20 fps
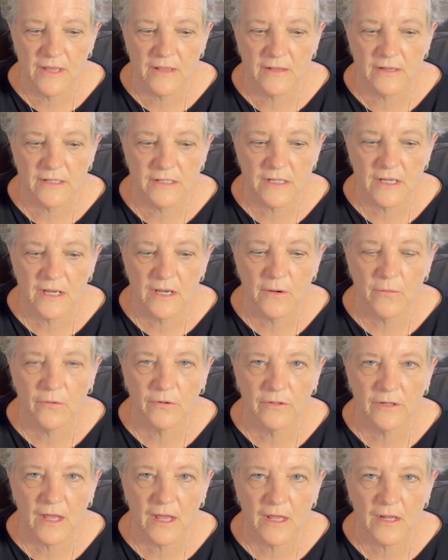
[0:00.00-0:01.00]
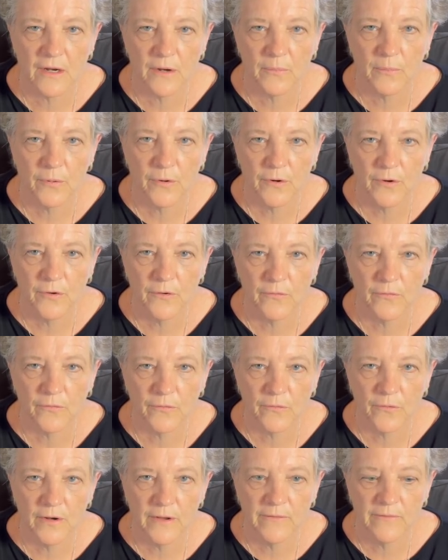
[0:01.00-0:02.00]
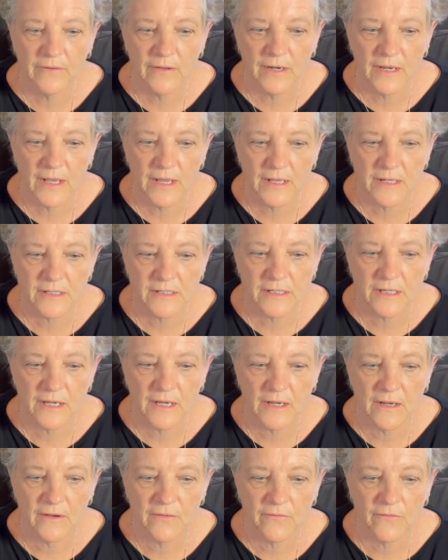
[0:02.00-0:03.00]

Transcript: The city will not approve refinancing